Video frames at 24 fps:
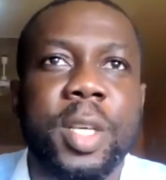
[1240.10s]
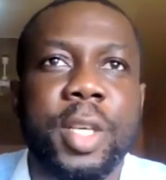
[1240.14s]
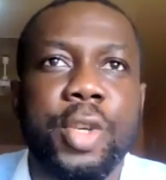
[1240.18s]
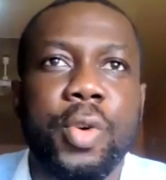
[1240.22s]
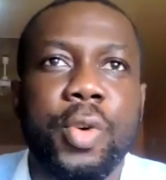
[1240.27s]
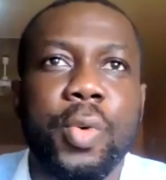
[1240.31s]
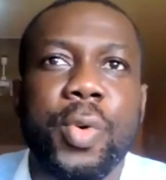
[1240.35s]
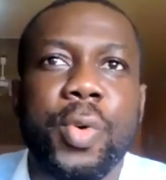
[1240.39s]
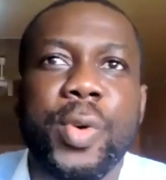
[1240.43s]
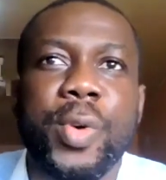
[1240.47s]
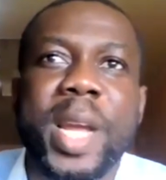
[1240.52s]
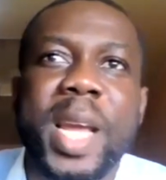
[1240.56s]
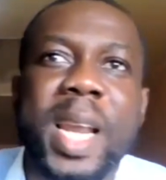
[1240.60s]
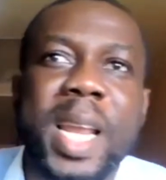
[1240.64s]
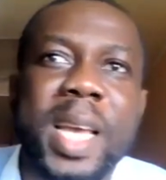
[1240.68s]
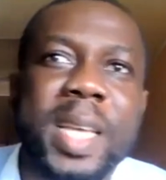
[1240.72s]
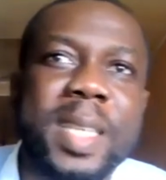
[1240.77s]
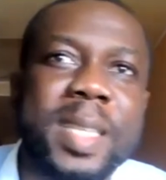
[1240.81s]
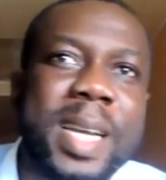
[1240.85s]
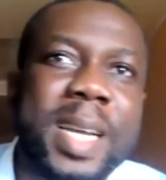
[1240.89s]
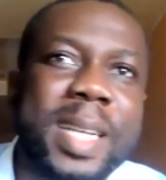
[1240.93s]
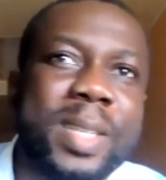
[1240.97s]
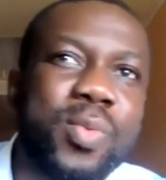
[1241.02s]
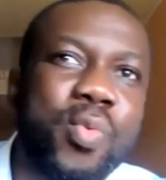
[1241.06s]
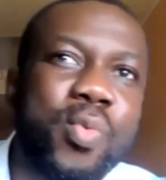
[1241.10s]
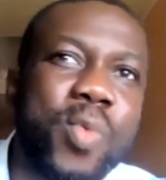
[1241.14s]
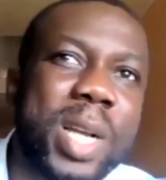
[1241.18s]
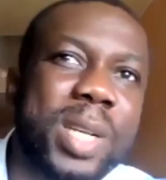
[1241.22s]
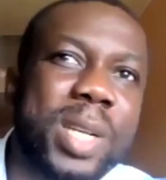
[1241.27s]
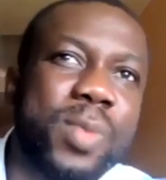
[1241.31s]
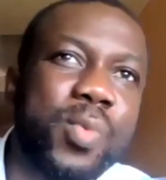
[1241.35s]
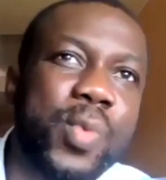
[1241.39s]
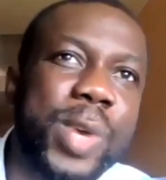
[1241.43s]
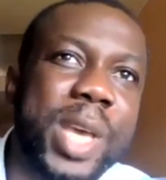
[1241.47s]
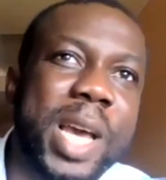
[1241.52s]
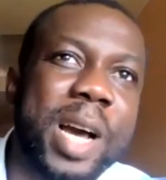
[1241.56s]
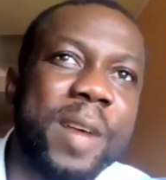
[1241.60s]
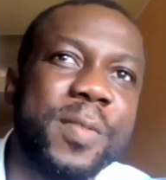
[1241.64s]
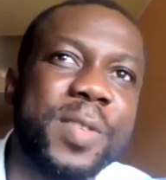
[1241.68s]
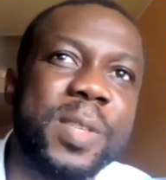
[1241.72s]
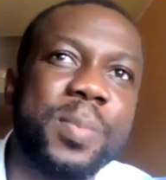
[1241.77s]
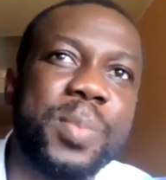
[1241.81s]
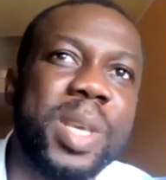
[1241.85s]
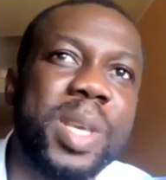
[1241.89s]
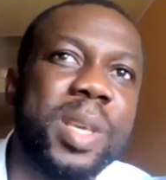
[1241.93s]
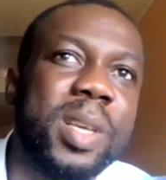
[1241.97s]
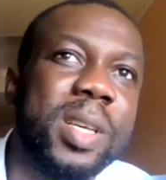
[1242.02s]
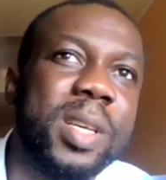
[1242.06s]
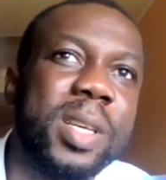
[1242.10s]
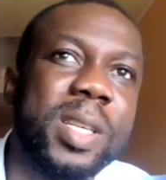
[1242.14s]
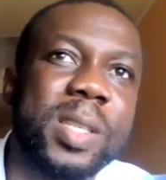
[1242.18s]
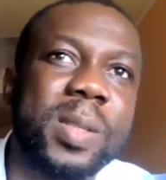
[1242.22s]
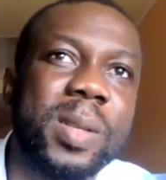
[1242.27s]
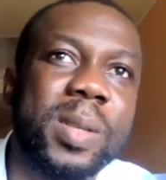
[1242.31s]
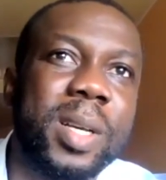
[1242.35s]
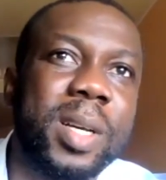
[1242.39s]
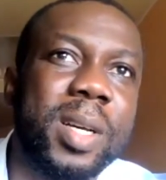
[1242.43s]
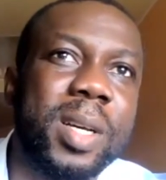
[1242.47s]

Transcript: you will realize that what we have spe- uh,